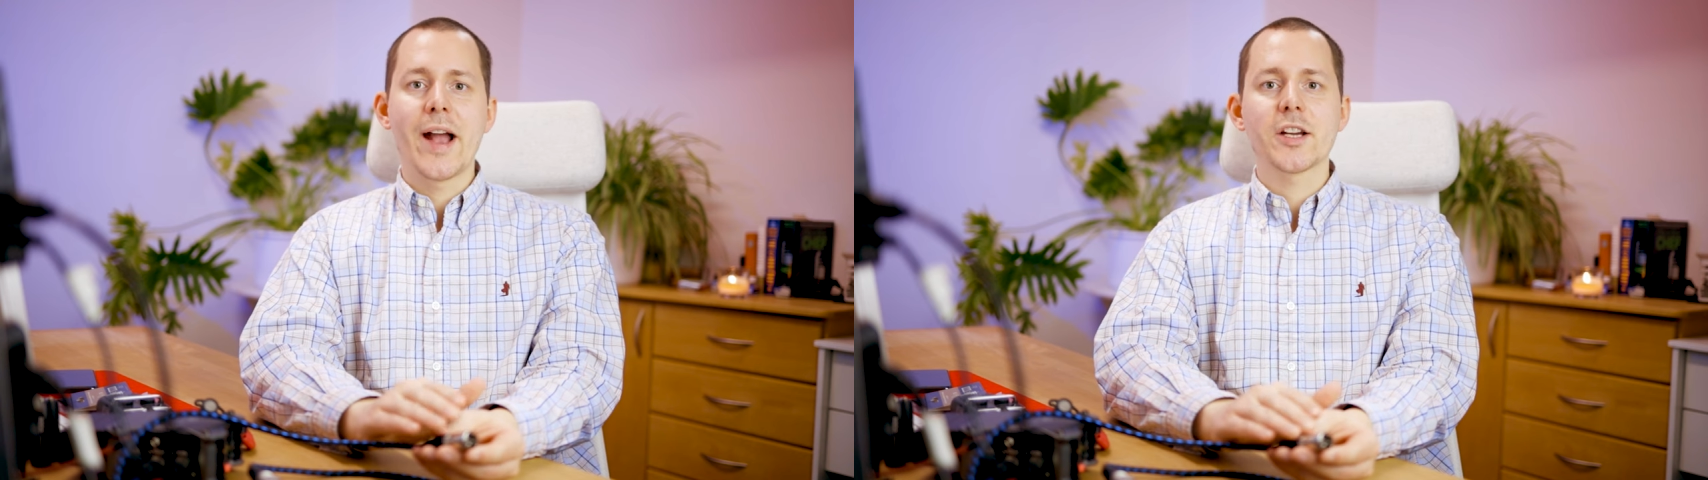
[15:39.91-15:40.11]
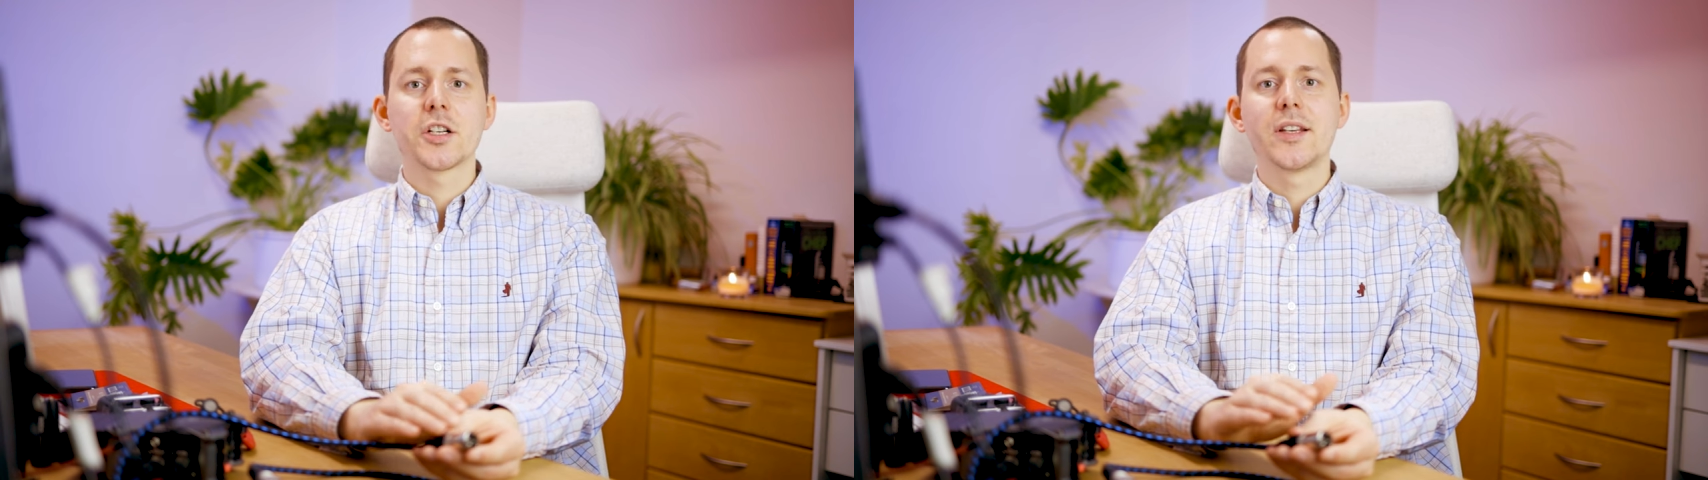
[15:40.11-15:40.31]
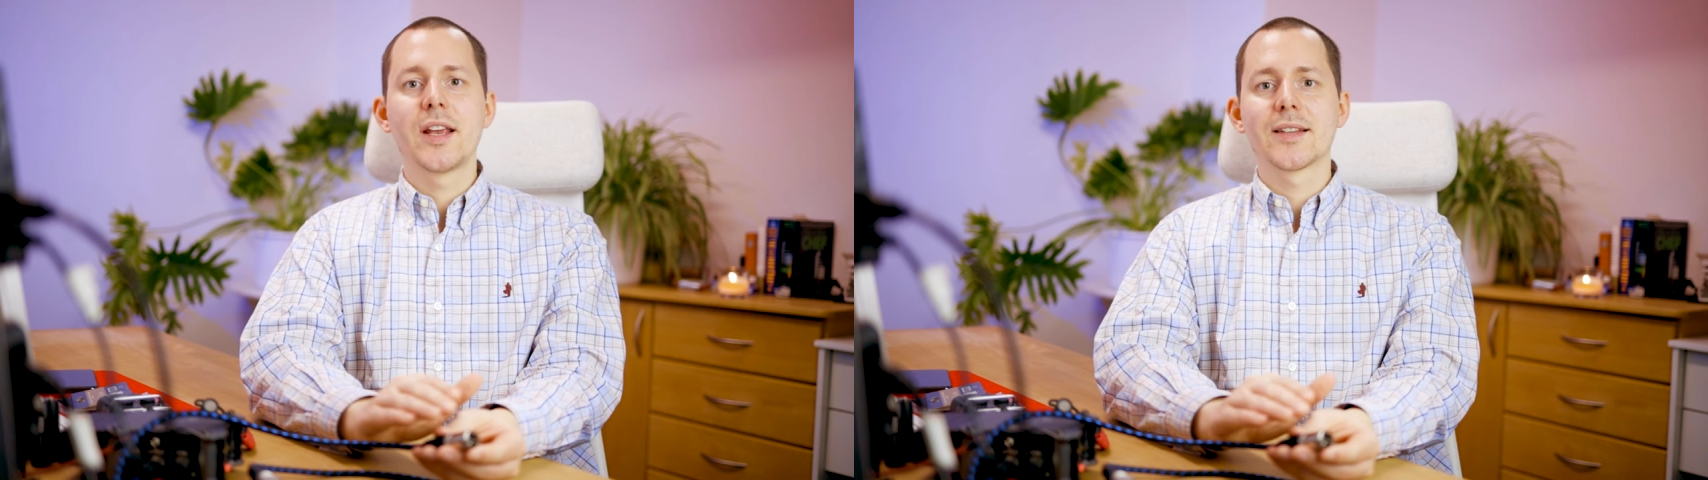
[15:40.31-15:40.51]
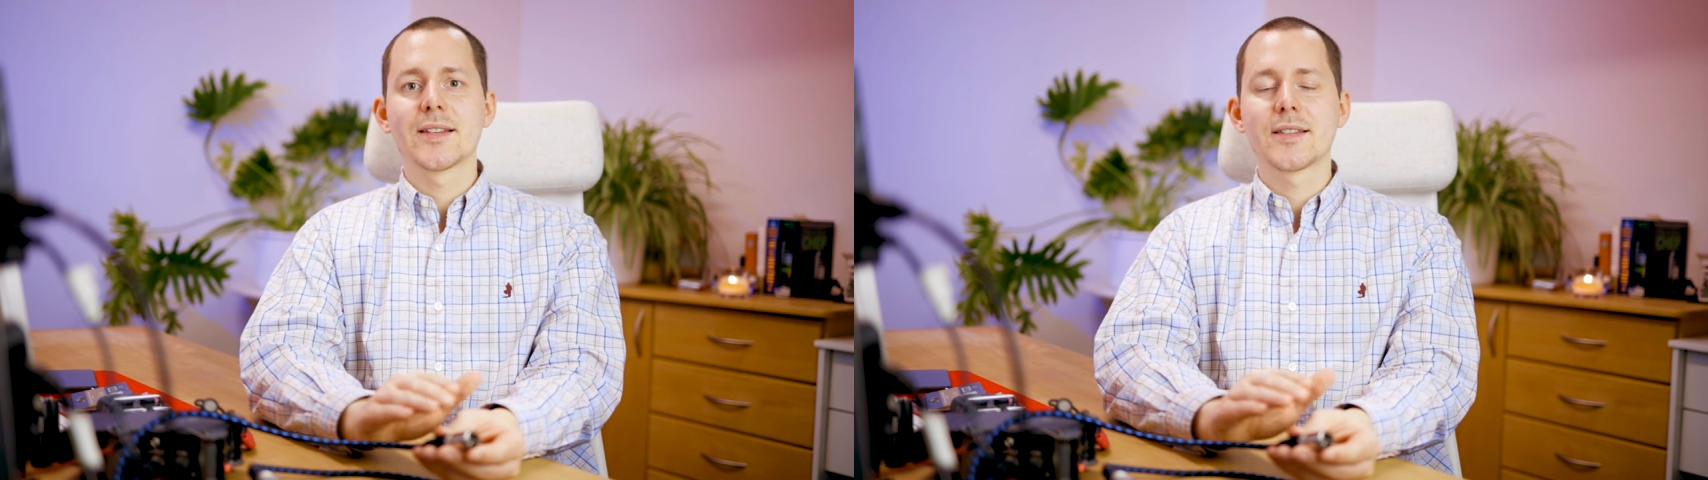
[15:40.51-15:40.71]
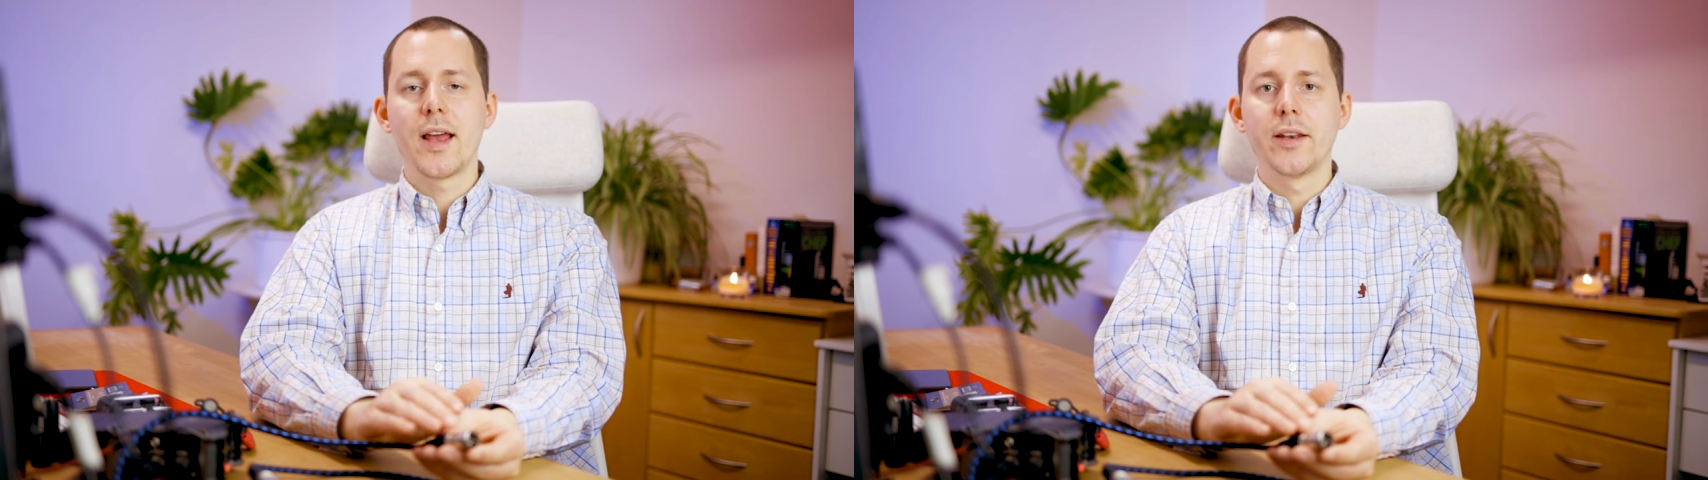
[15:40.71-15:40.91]
actually gets
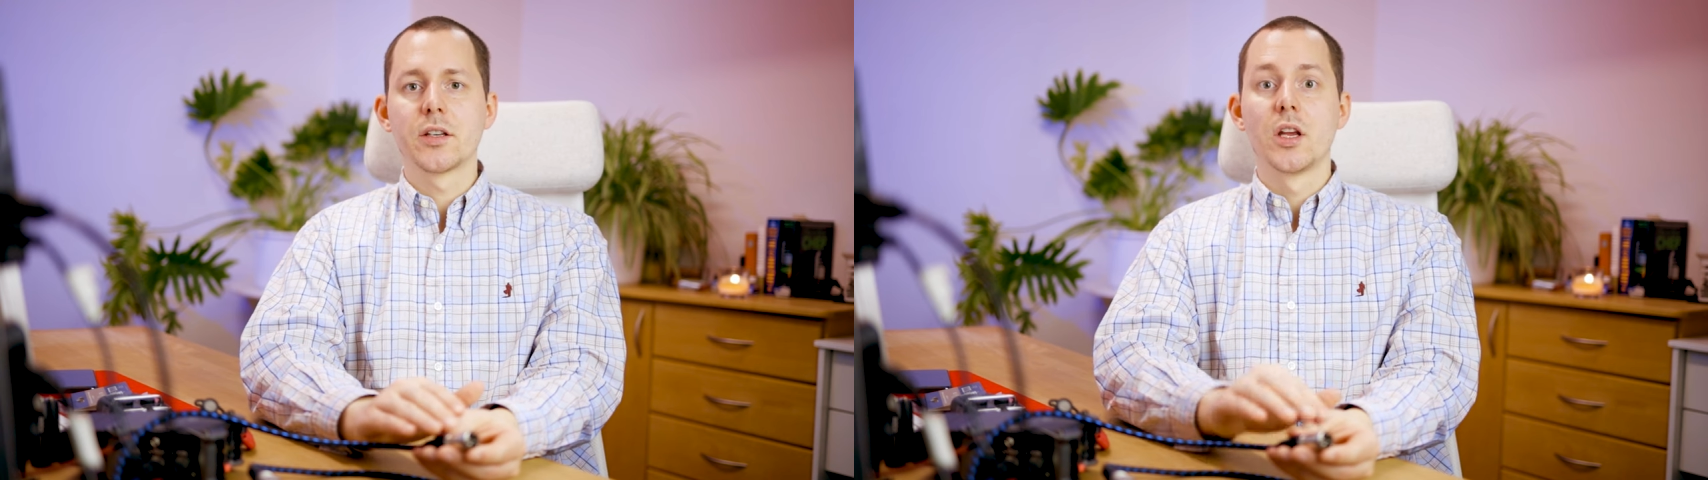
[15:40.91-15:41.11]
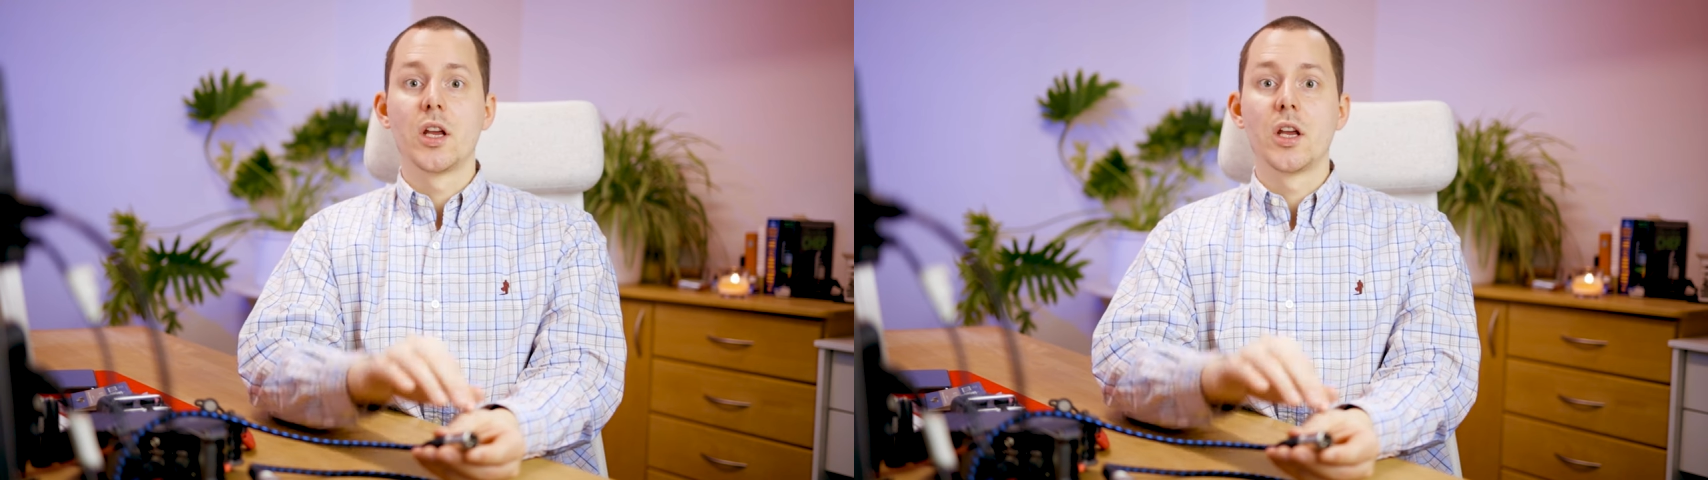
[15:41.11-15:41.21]
sent